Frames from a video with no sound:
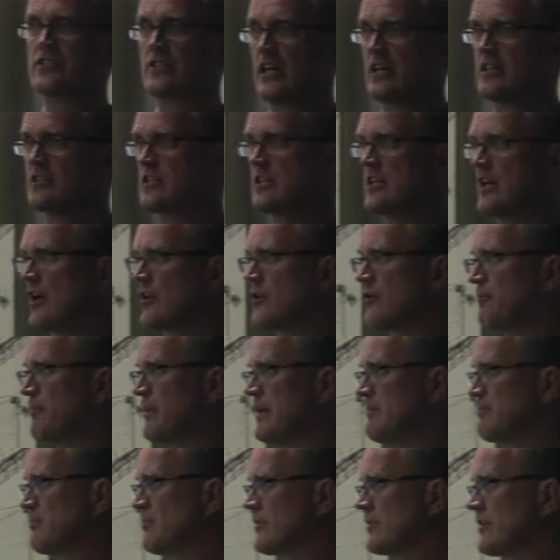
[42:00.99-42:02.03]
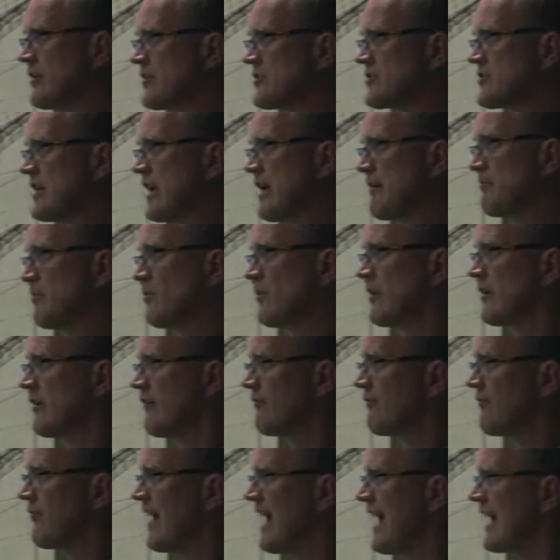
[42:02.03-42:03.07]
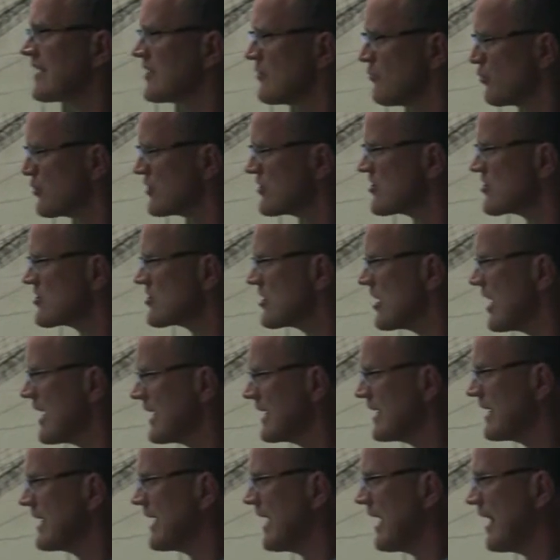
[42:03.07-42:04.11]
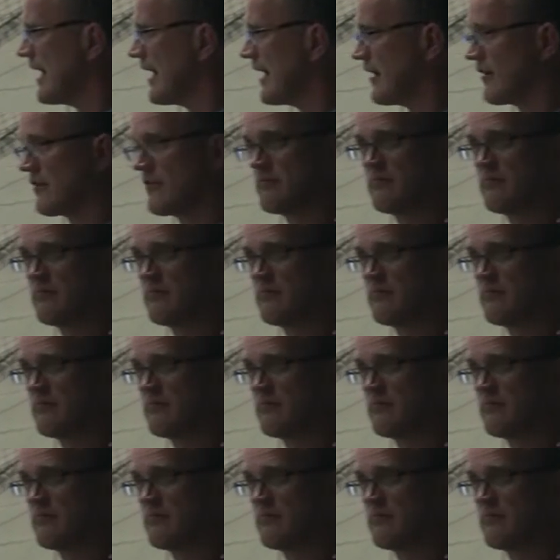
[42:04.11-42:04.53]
as the other people in our sample. And in fact, it was slightly higher.